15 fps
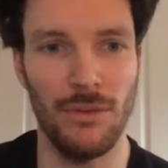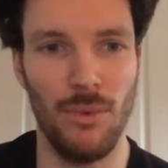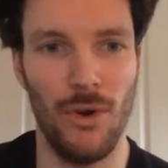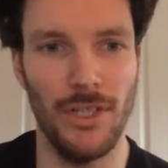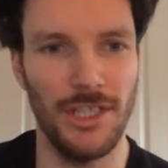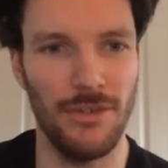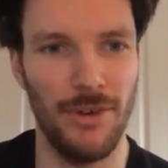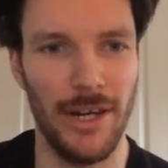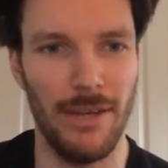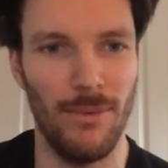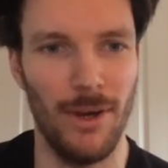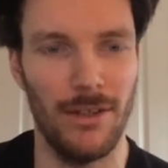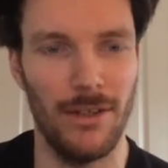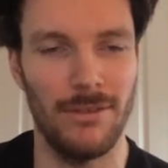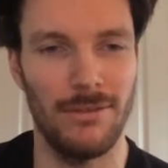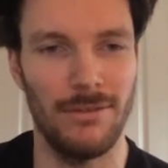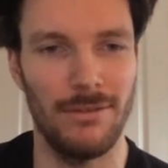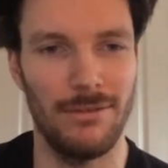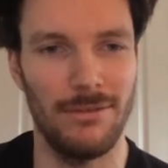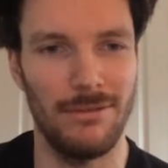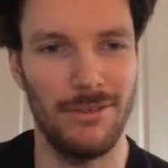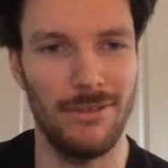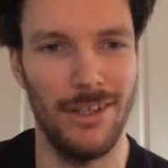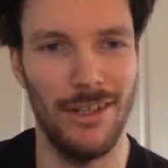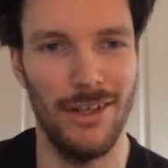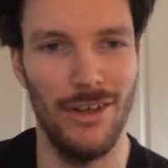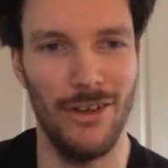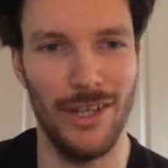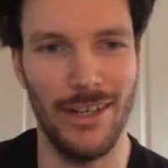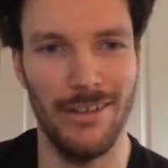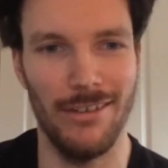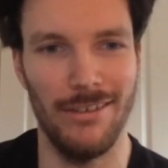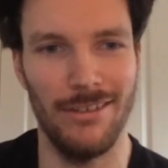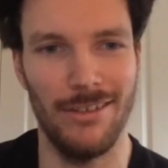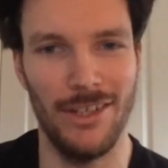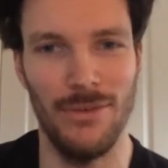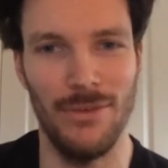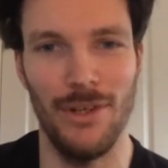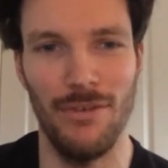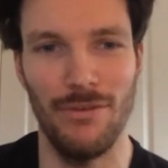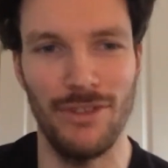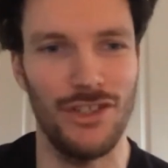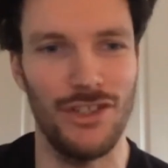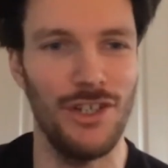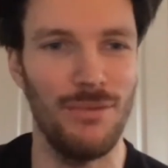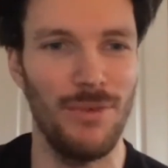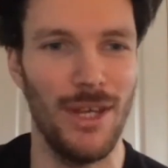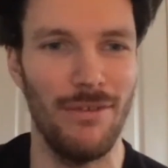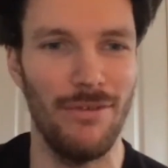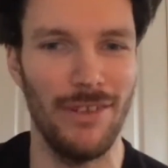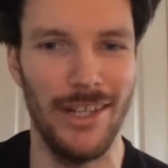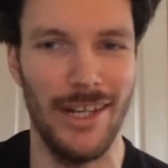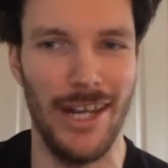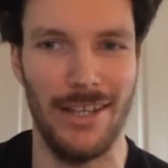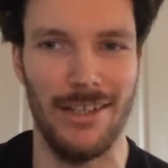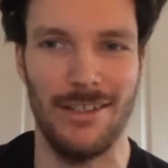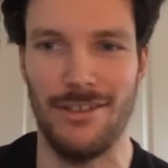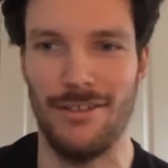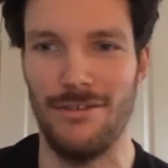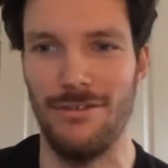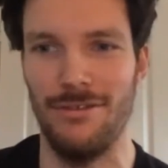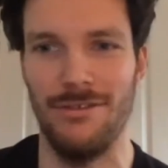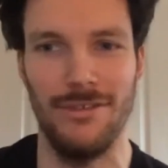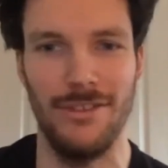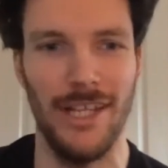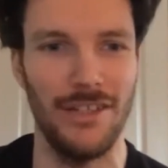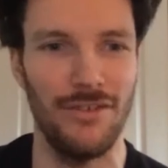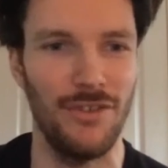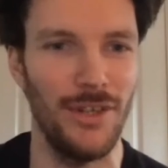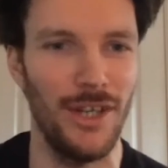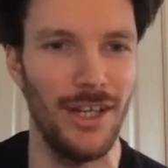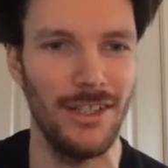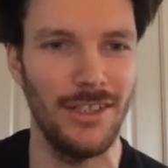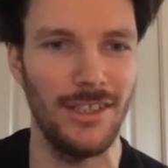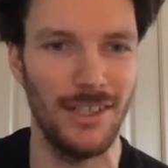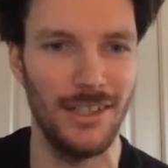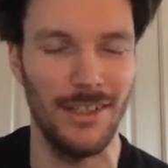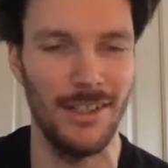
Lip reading: wise, is there anyone that you're looking that you would love to shoot with in the next few years?